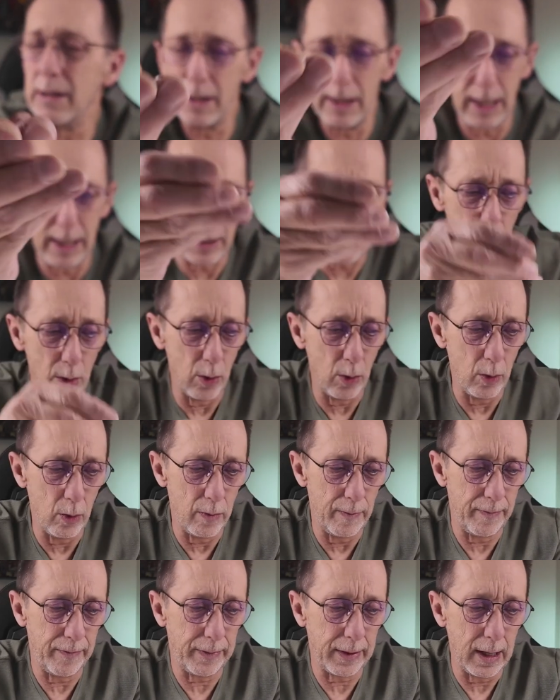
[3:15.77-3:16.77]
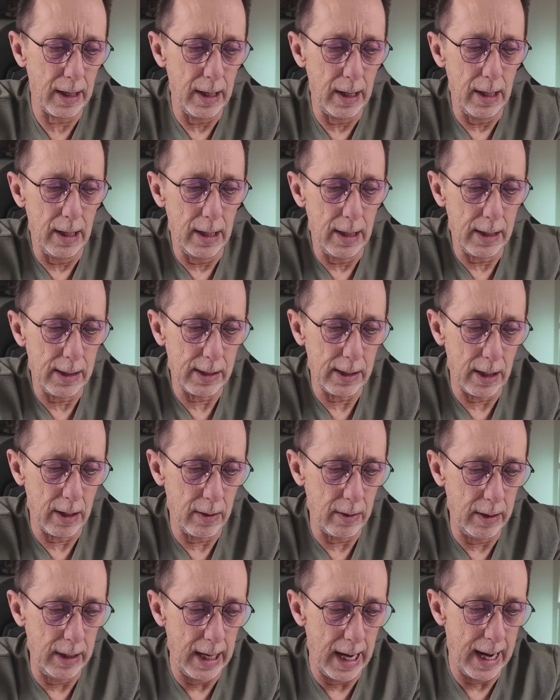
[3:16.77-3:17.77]
So that's cool.
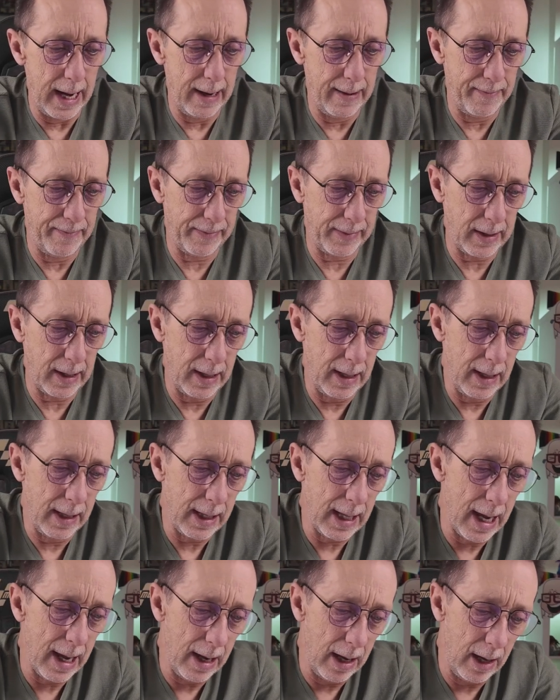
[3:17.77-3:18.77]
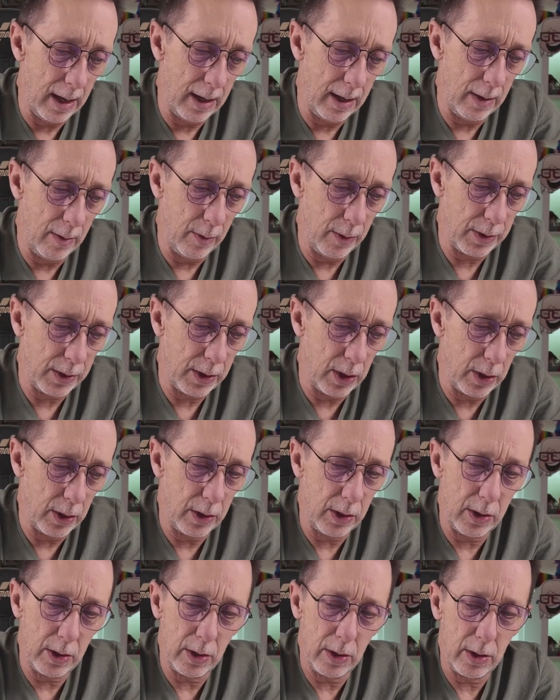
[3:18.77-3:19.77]
So yeah, that was
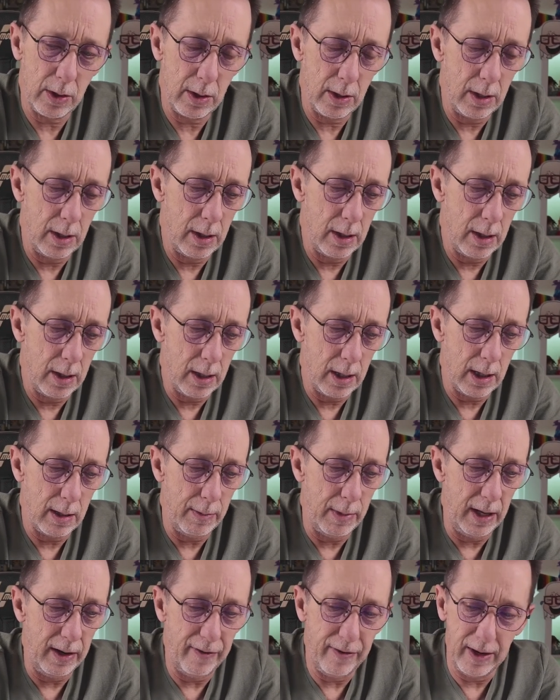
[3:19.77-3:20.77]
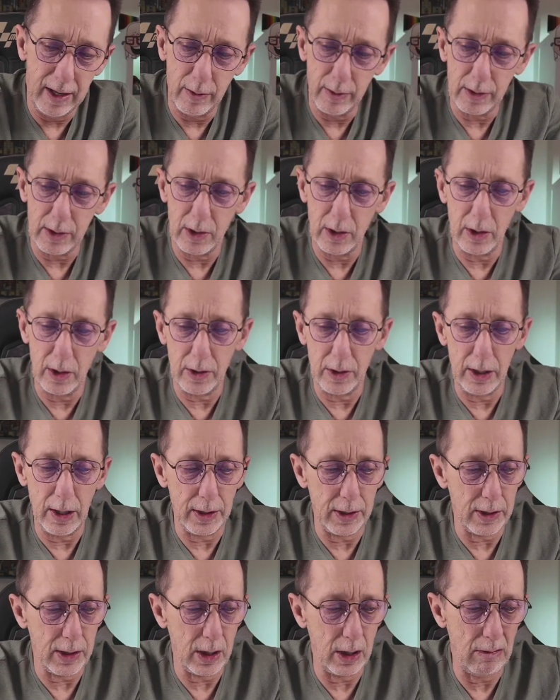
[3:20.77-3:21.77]
good. The minifig was good.
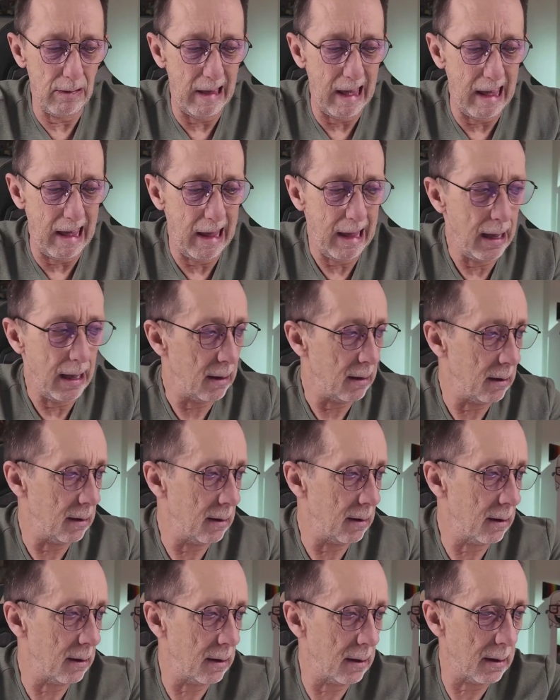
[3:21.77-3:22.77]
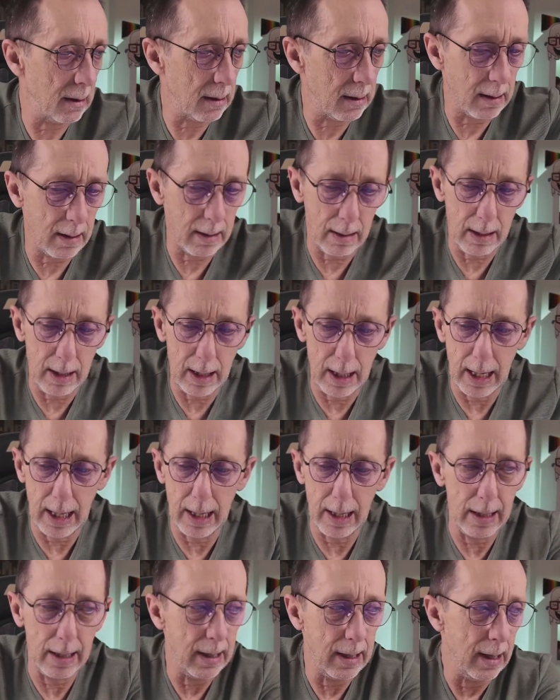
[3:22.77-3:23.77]
The other two, eh.
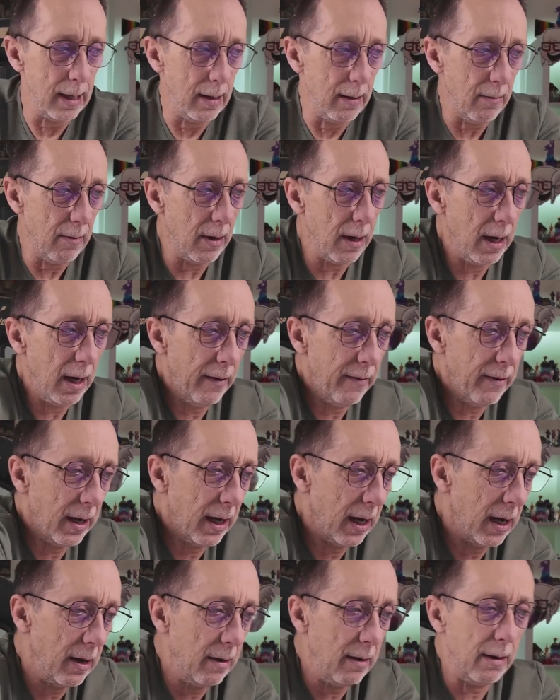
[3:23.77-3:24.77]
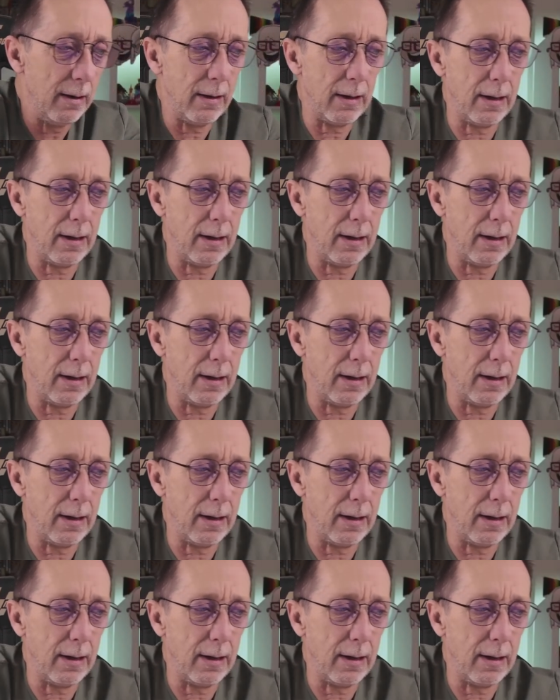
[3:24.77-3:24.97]
Okay. Right, there we go.